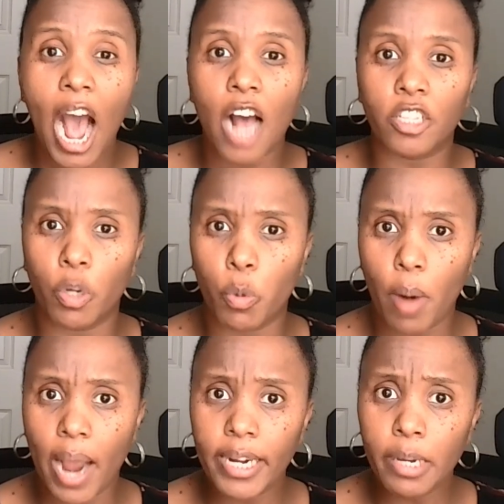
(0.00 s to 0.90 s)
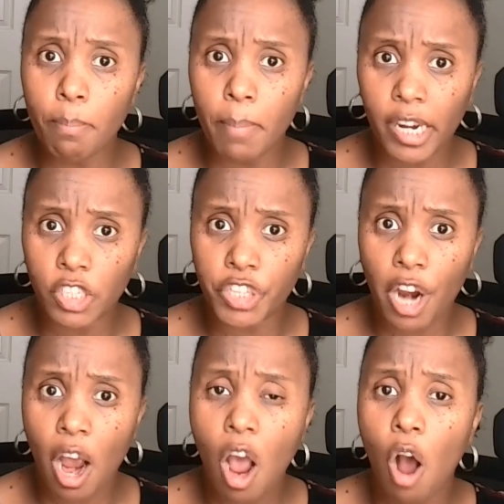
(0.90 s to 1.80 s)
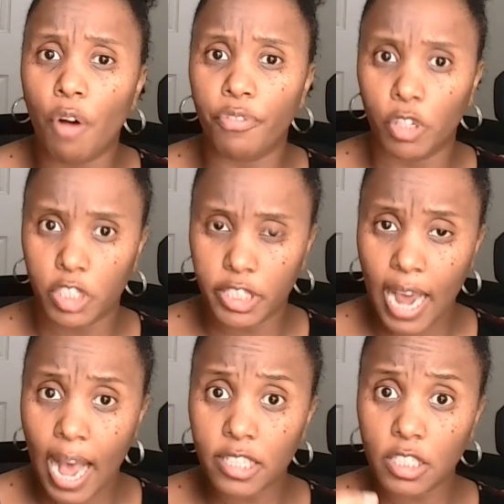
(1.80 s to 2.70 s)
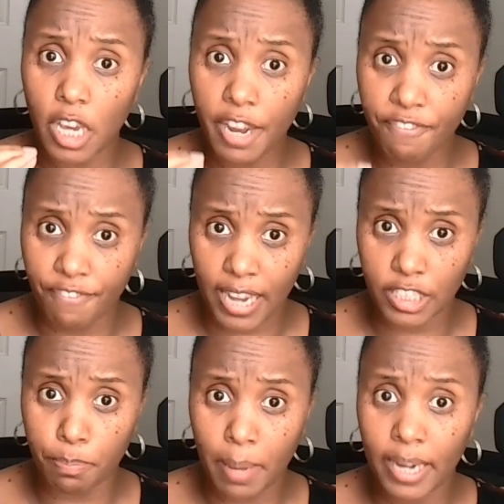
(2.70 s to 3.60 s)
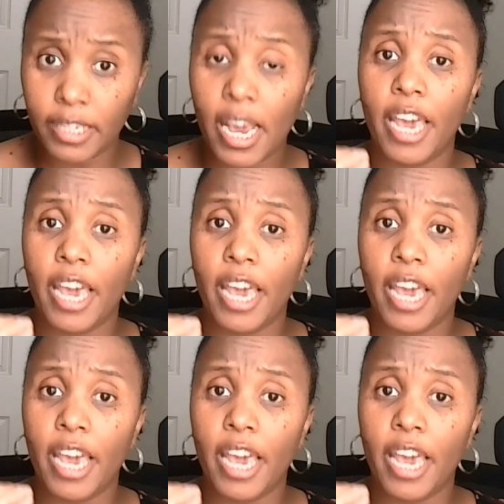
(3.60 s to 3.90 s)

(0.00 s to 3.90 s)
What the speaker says: as a running measure of your tax investment